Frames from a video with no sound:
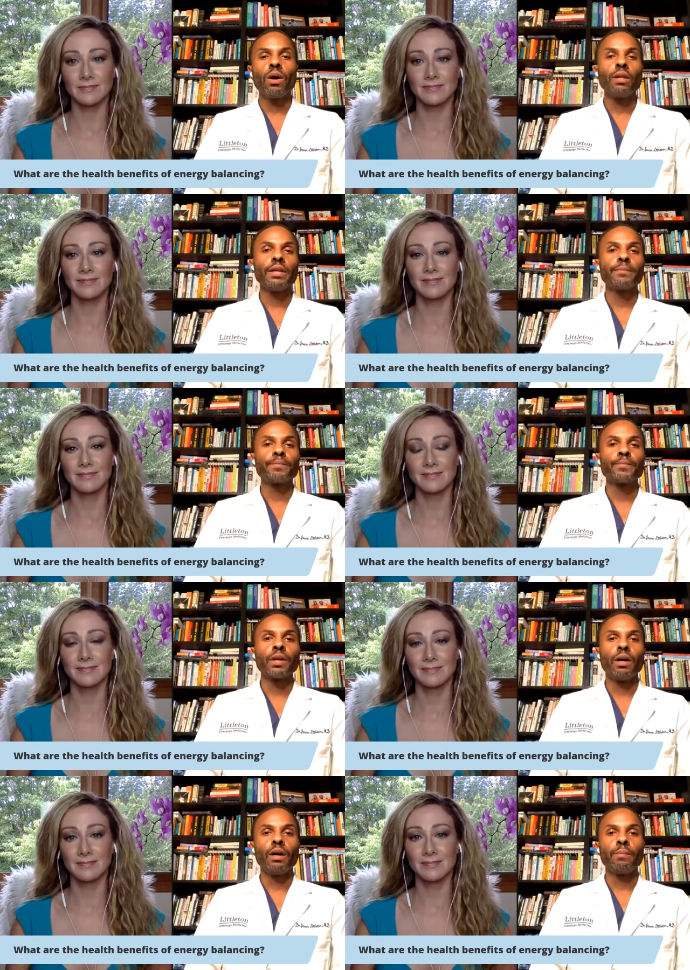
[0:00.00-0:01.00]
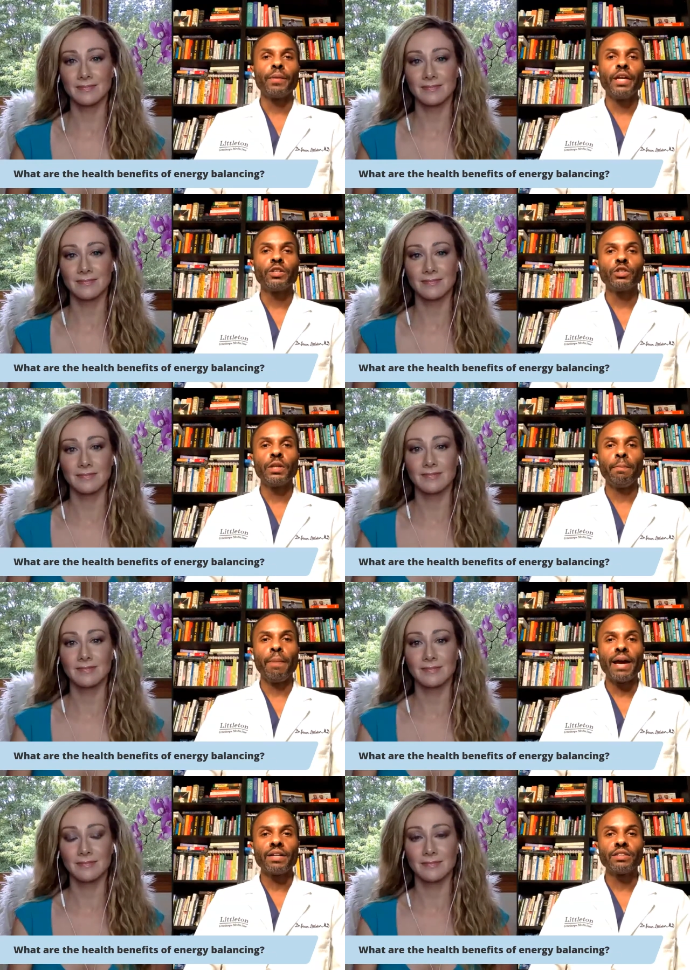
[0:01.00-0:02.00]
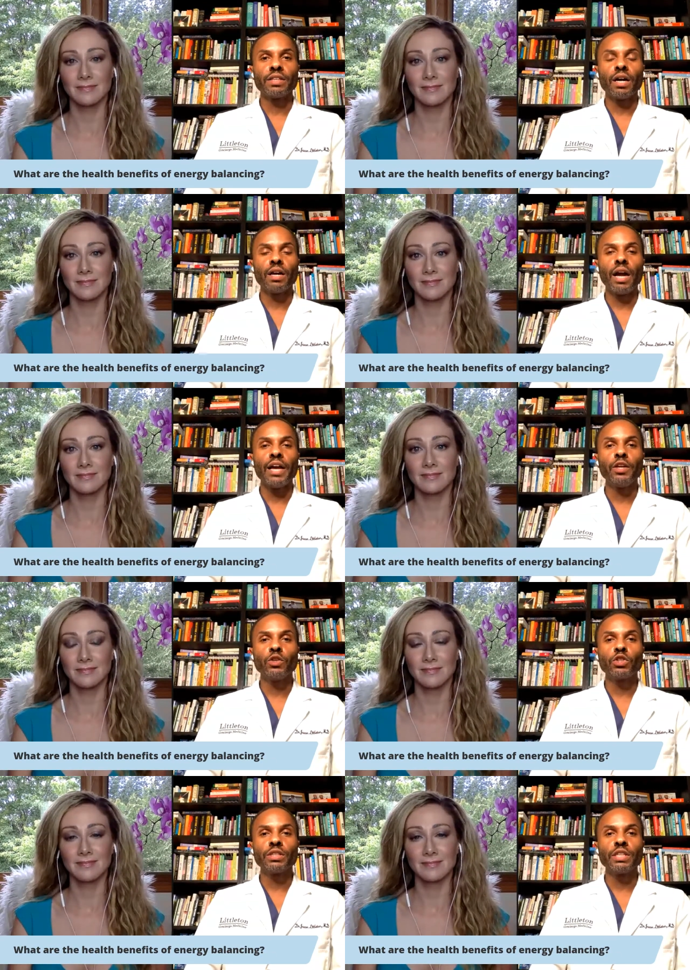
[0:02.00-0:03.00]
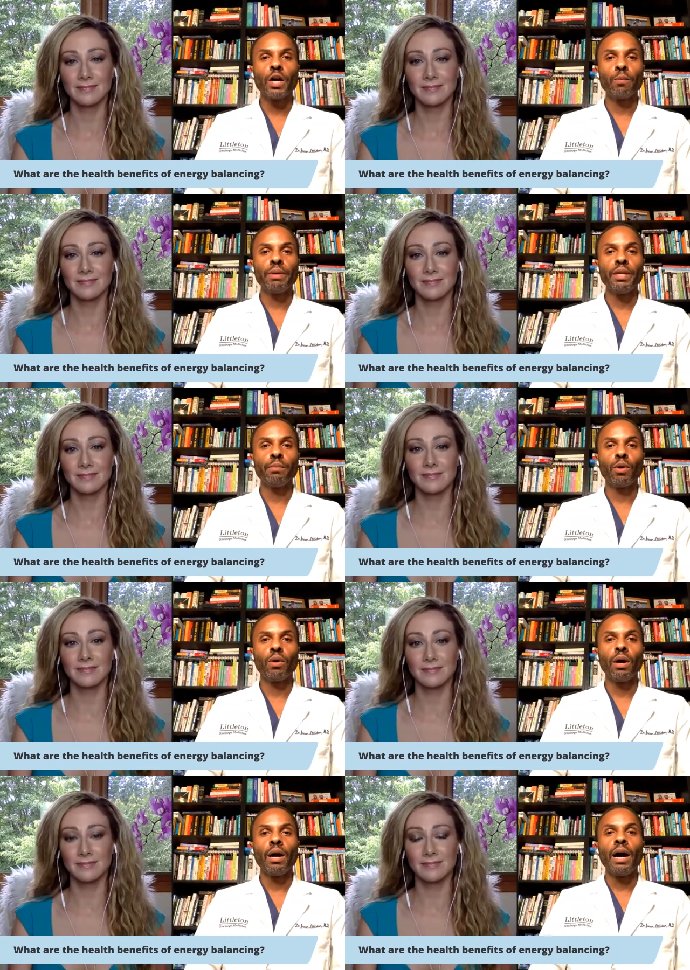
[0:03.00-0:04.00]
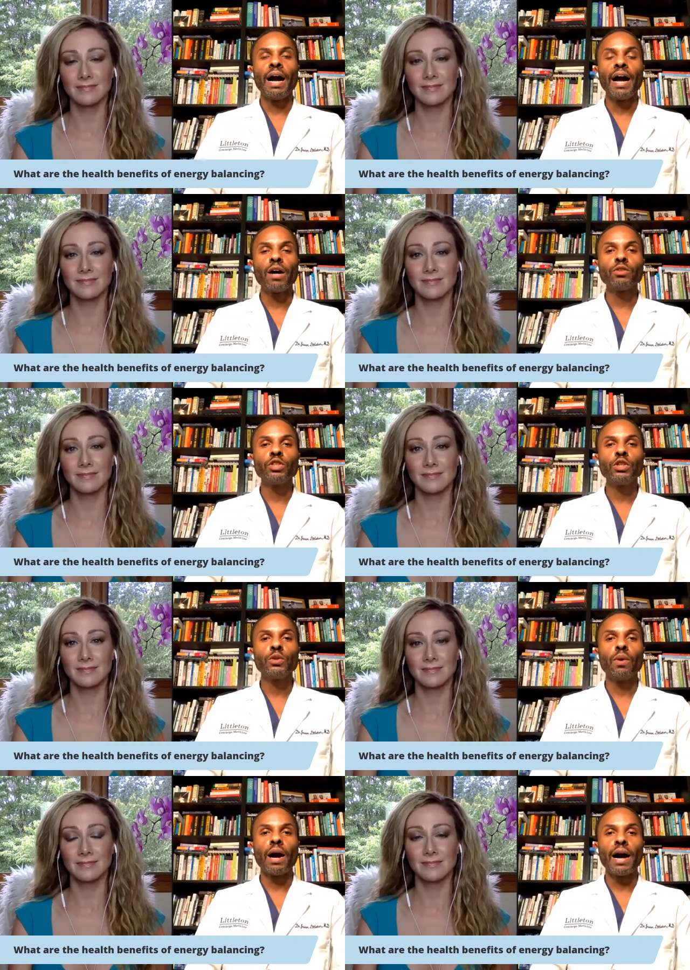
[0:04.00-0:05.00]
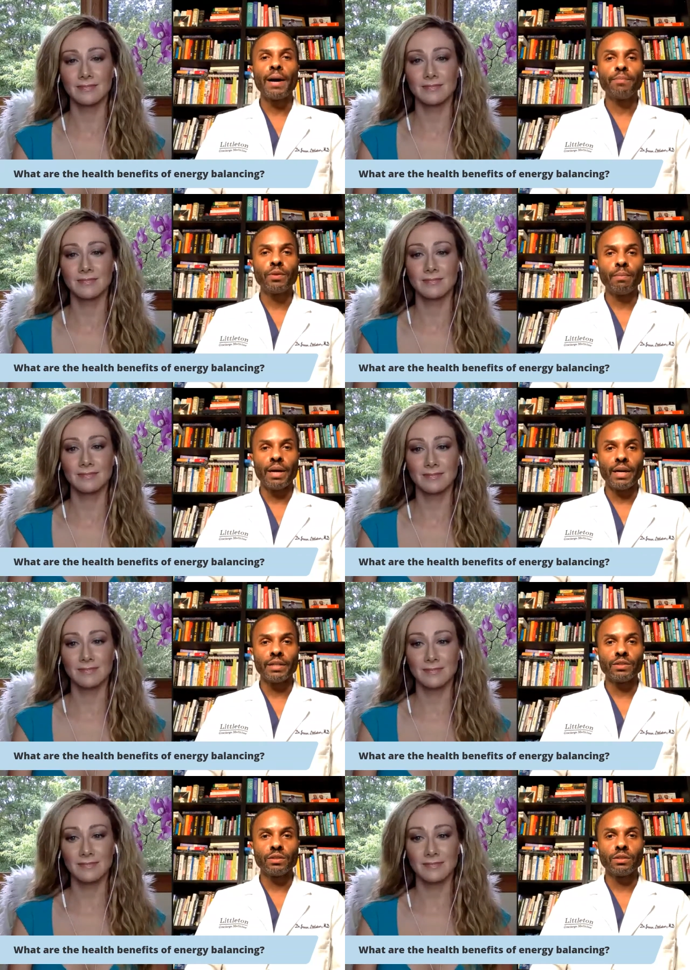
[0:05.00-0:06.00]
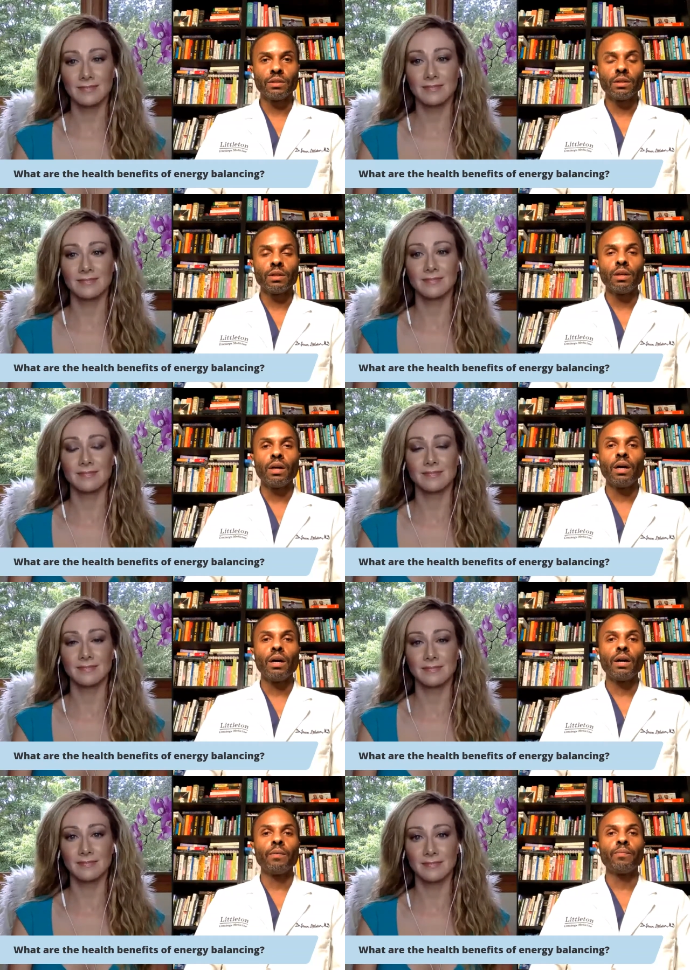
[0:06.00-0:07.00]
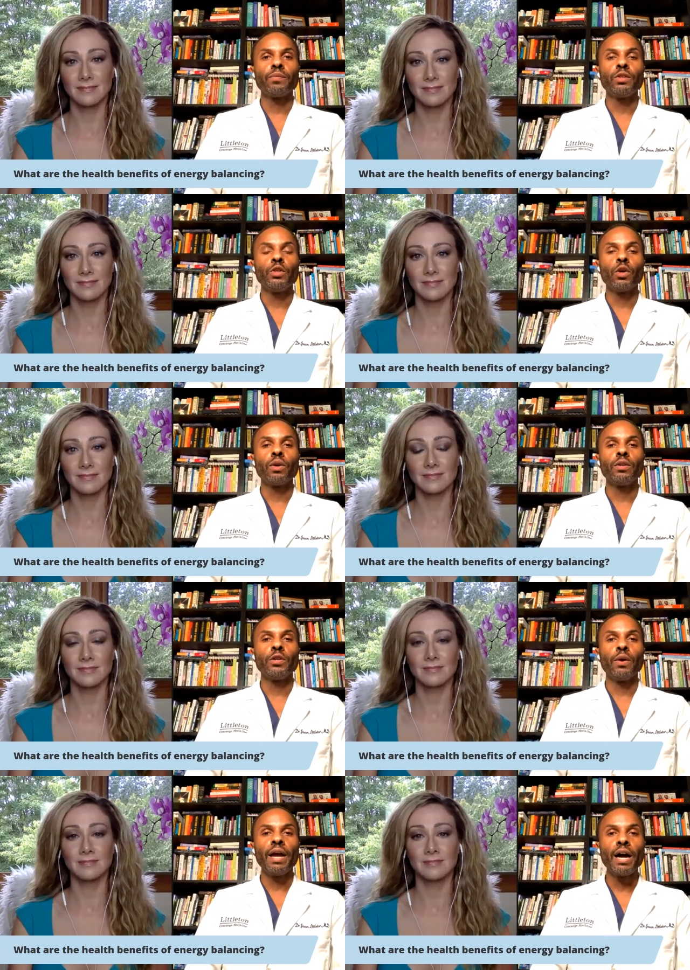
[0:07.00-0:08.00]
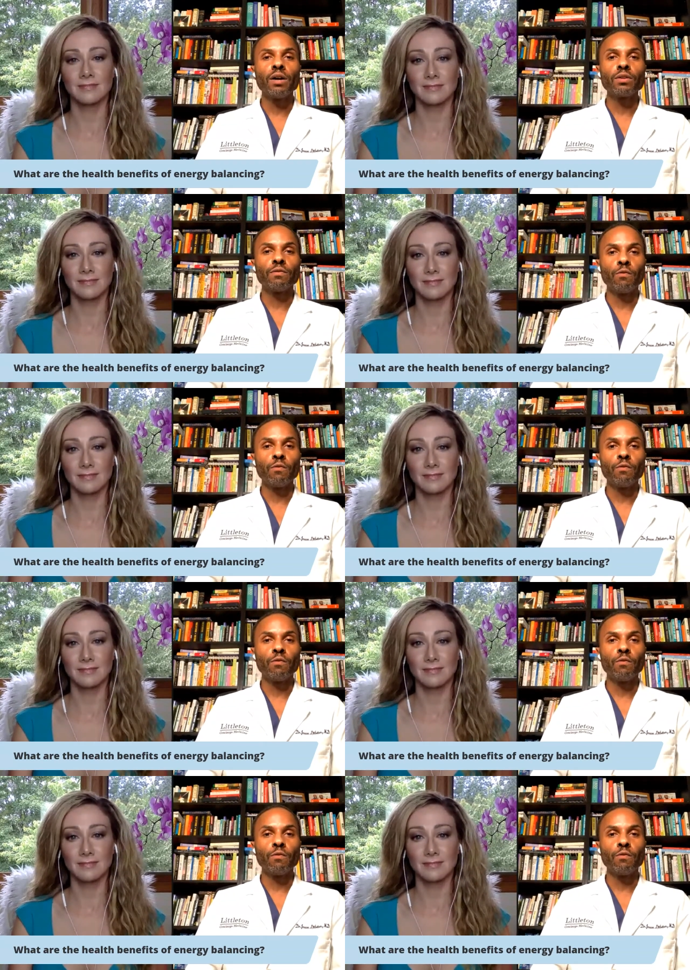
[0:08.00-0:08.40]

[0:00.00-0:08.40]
Speaker 1: call it um, energy balancing. I, I usually tell people how do you optimize um, your your health